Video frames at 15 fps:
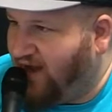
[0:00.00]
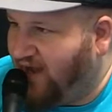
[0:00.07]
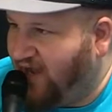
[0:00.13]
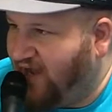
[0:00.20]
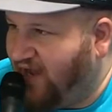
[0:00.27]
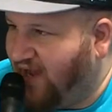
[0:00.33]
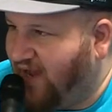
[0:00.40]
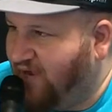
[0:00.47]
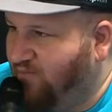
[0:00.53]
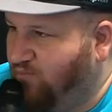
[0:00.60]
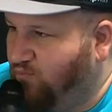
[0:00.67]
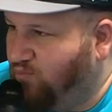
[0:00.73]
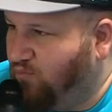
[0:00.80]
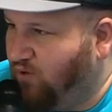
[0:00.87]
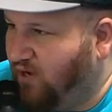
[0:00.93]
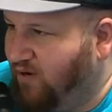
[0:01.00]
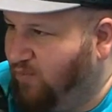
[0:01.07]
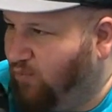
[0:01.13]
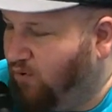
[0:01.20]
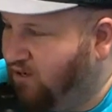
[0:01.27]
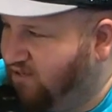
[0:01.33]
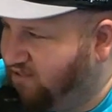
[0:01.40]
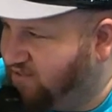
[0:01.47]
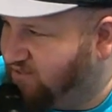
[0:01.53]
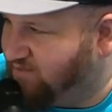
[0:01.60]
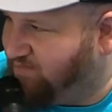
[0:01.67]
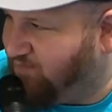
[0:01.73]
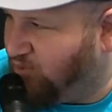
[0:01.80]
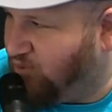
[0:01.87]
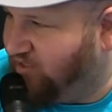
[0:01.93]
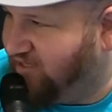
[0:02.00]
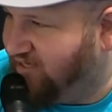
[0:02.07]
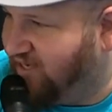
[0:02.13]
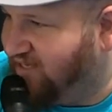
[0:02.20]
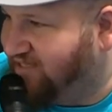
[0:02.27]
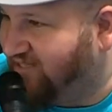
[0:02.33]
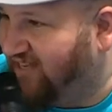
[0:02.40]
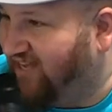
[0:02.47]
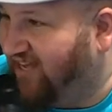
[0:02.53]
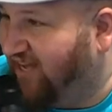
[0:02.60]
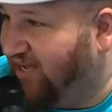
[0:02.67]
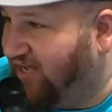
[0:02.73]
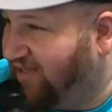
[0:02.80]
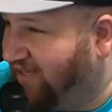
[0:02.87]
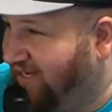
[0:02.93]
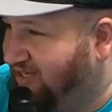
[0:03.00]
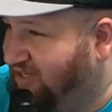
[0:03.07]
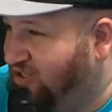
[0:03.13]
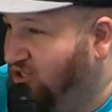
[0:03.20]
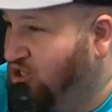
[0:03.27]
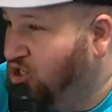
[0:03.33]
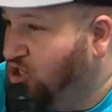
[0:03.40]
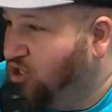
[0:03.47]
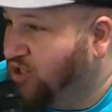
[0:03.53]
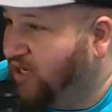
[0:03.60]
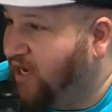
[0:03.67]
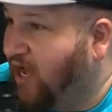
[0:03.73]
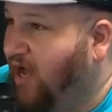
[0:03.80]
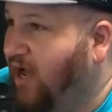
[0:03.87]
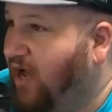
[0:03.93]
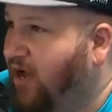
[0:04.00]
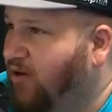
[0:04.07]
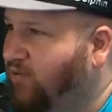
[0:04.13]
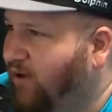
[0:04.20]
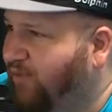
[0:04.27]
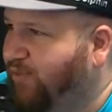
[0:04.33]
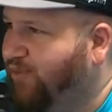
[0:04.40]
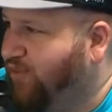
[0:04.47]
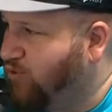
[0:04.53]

I was bullied as like around